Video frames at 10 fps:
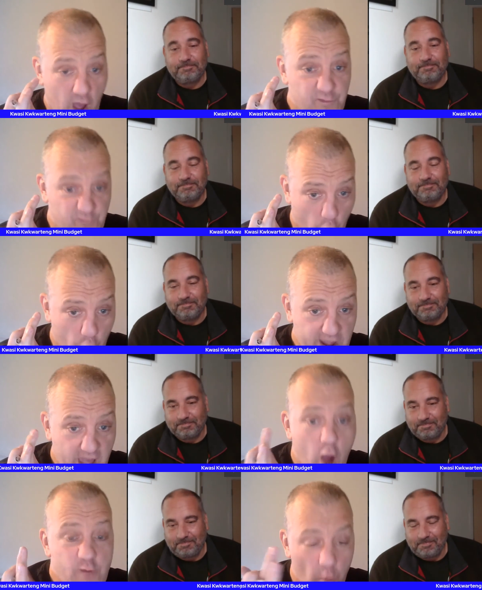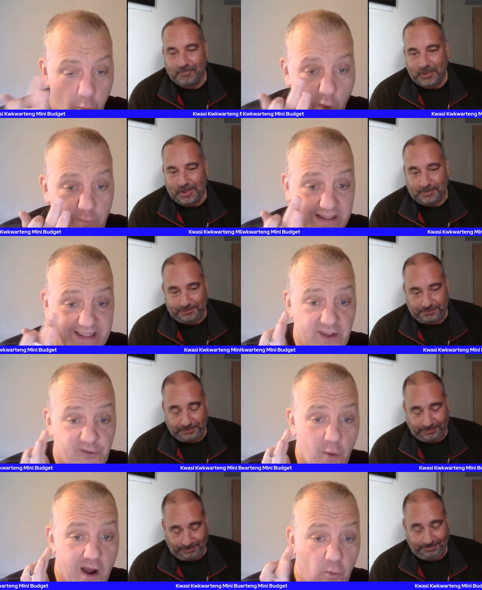Speaker 1: uh, for it overwhelmingly as
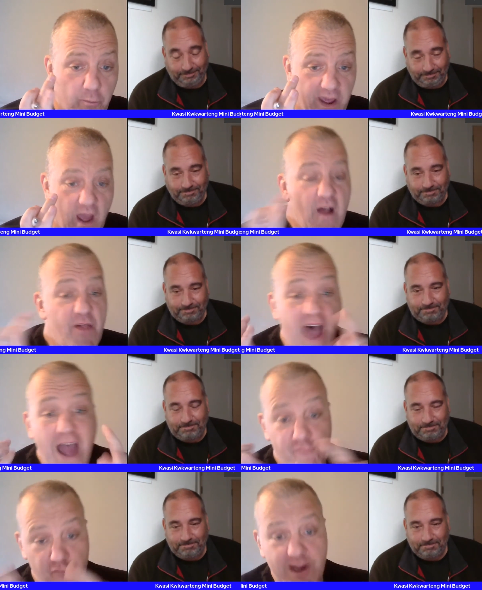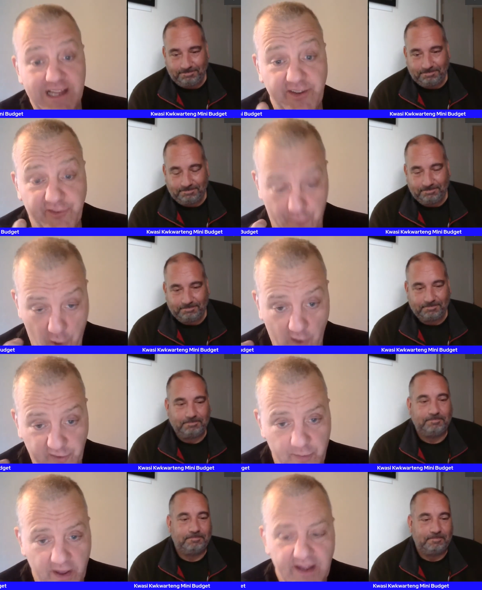well. That really
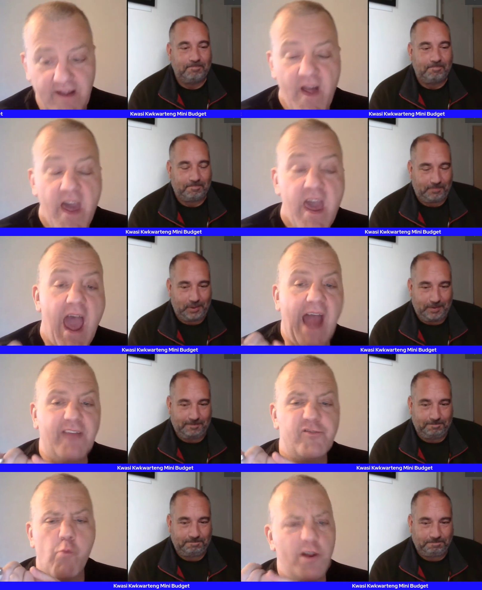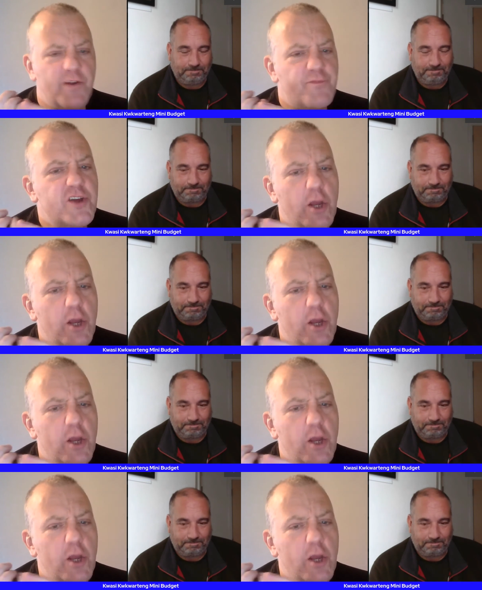surprised me. And mm. one of the